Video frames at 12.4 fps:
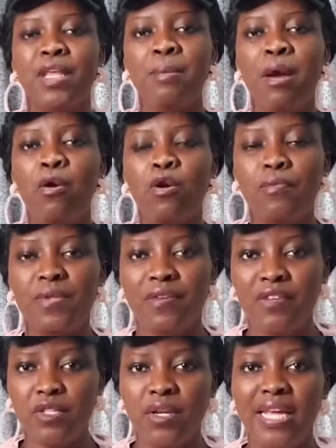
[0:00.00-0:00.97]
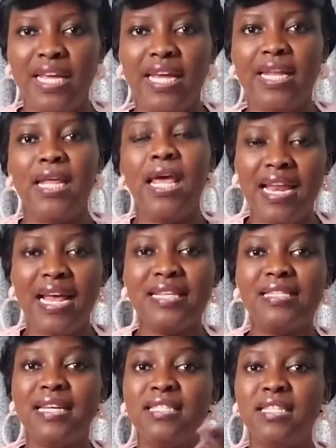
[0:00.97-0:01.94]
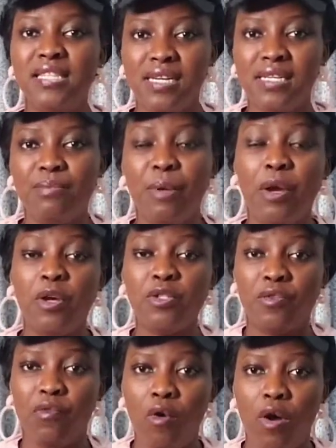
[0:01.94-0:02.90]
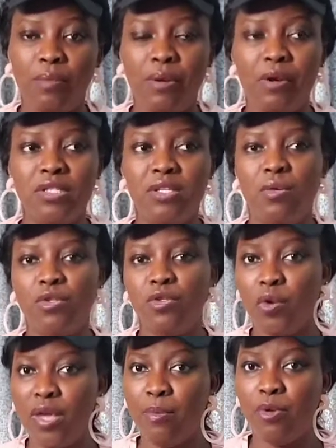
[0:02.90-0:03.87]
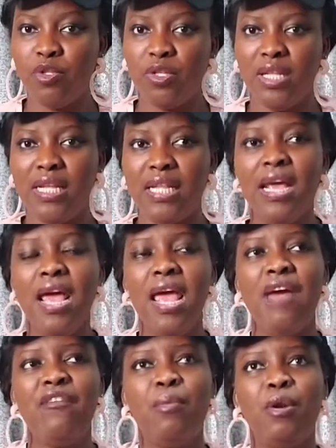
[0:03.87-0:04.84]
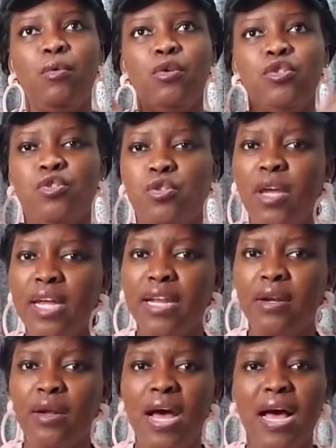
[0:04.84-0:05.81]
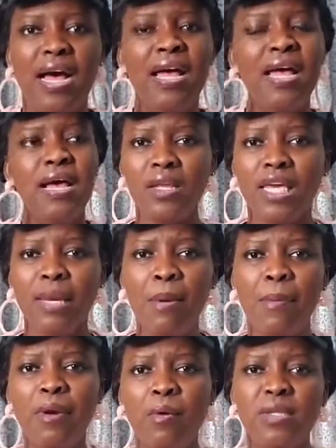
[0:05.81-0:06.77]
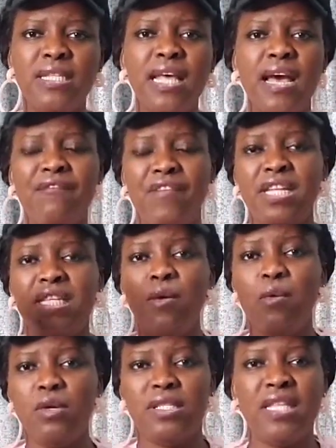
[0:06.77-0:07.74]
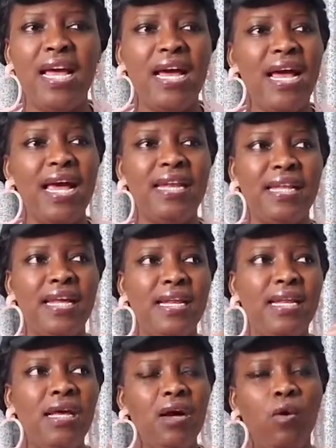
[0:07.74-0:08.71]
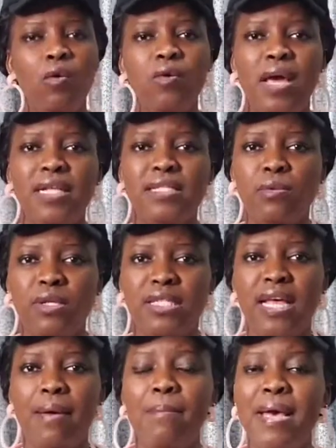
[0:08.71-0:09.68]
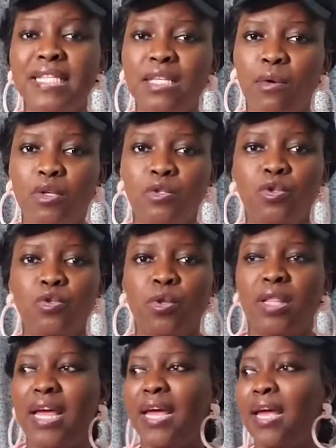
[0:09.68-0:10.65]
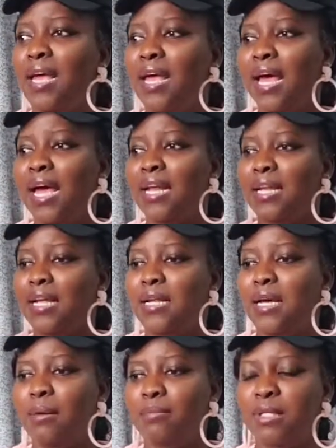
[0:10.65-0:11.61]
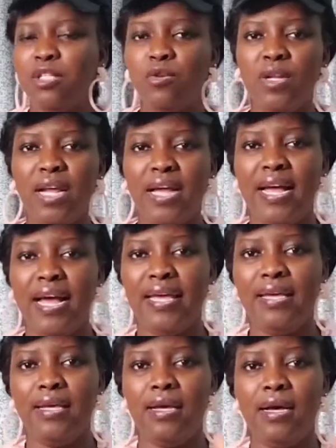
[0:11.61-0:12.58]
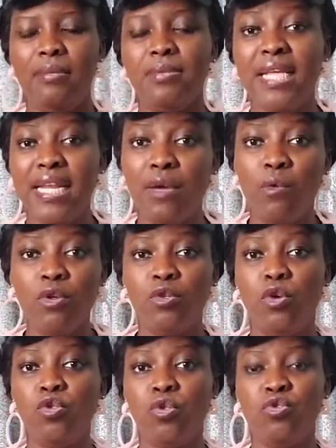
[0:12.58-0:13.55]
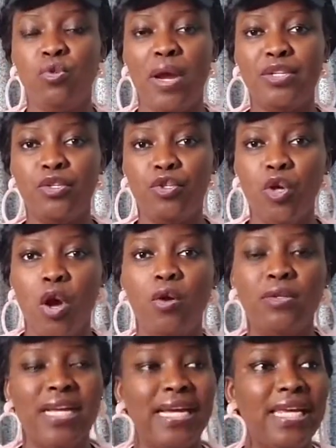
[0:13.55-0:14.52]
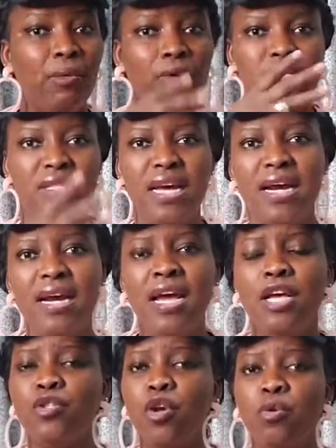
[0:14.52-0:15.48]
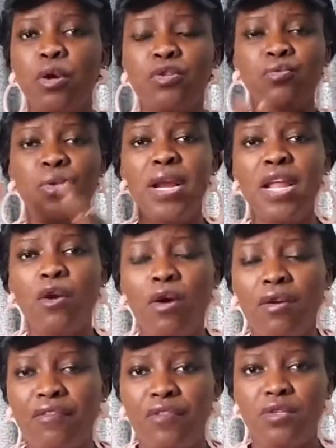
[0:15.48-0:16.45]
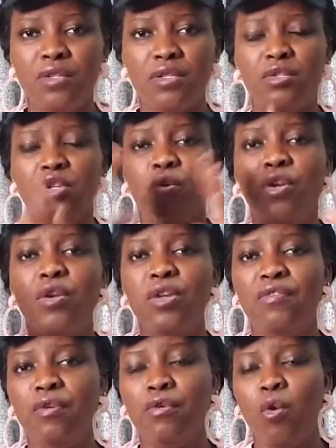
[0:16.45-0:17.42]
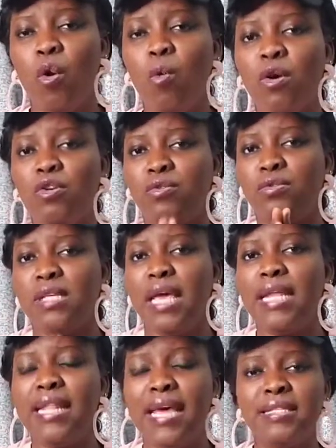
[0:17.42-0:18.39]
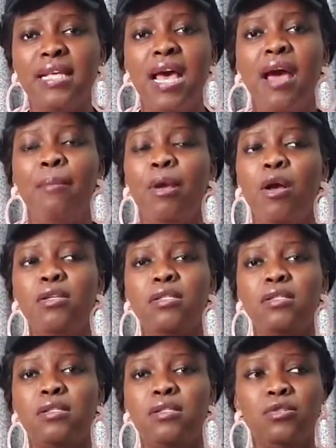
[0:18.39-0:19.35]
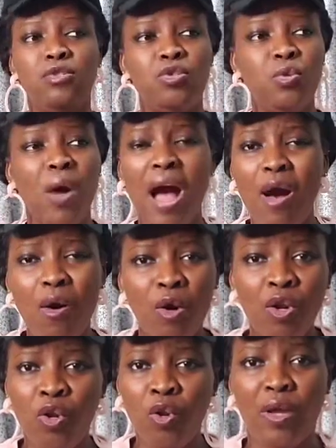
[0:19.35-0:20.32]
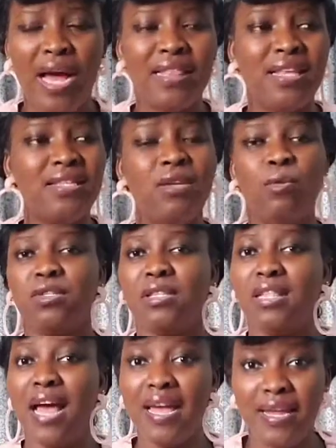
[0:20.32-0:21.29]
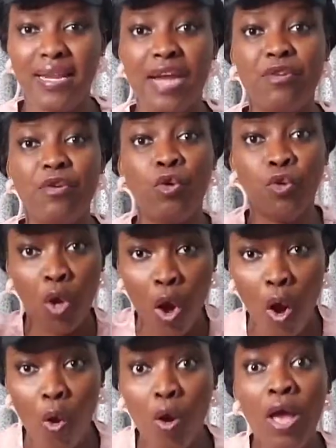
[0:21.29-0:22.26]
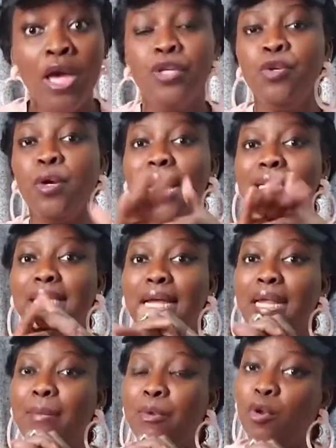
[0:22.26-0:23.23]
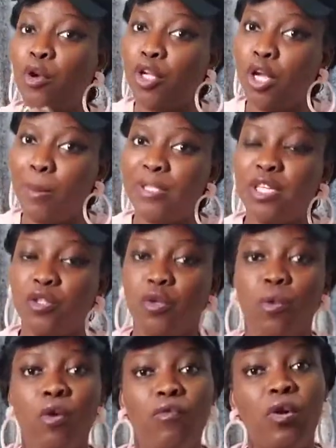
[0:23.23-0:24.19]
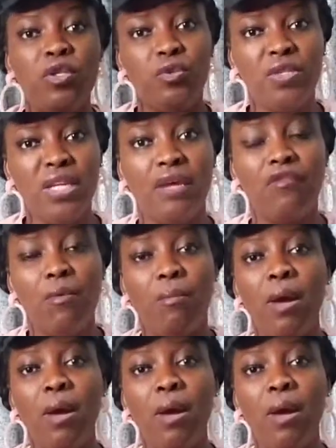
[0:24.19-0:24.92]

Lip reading: in my own observation again, Ella said tears because of what? Because she was so emotional that everybody was talking on her. Kimoprah was there, Venita was there, and then who else was there? Mercy was also there, and then this other guy, Sadiq, was also trying to talk. JACKEY was there. So it was really confusing. She couldn't even know what to say next, because to her own look, I think she was lying. I don't know. You guys can let me know in the comment section of what you think.